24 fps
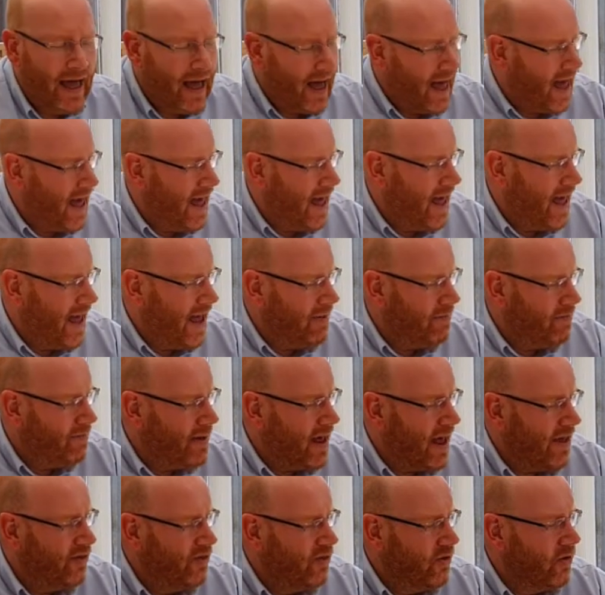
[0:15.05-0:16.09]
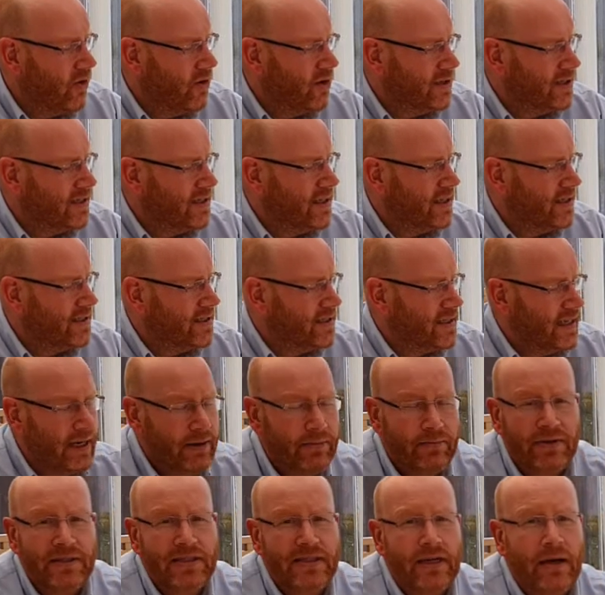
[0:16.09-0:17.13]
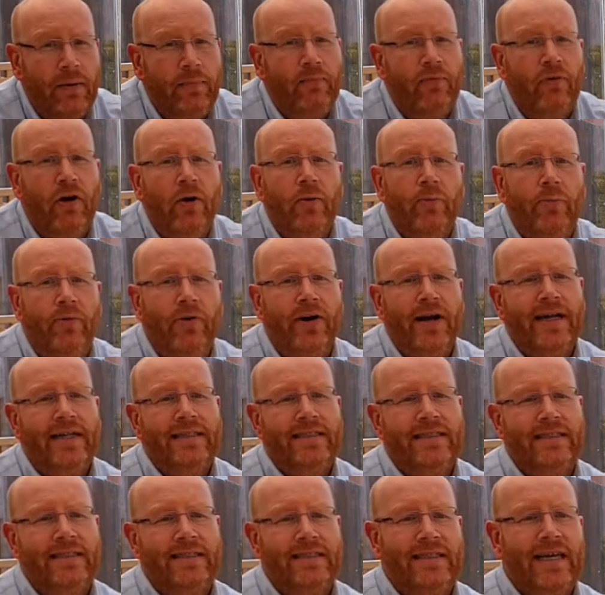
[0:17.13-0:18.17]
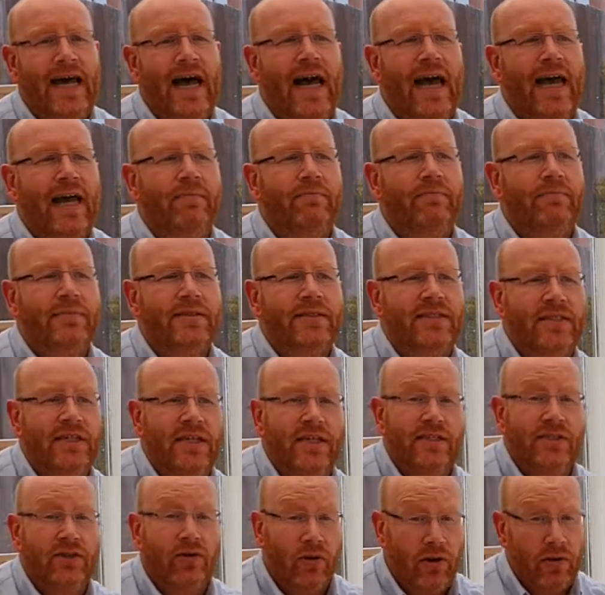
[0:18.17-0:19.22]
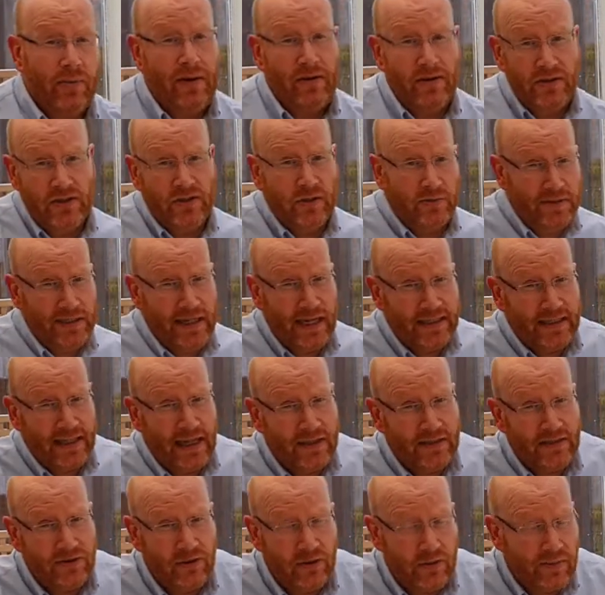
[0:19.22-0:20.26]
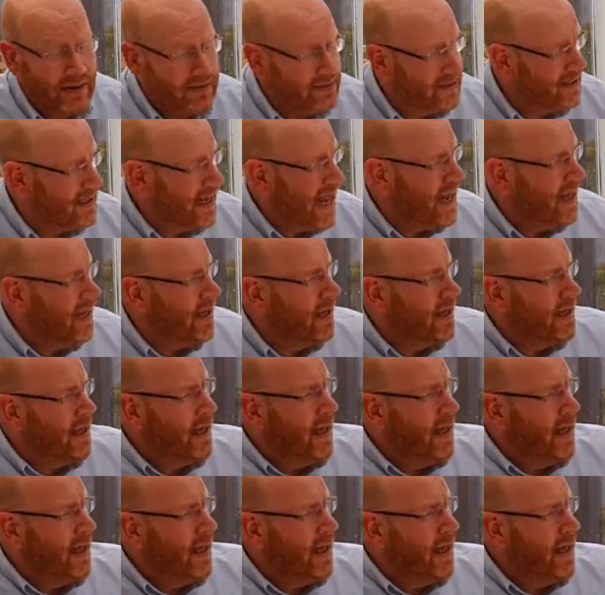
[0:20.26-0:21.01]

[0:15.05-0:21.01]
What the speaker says: I thought that it was an appropriate time to talk about the subject I'll talk about today.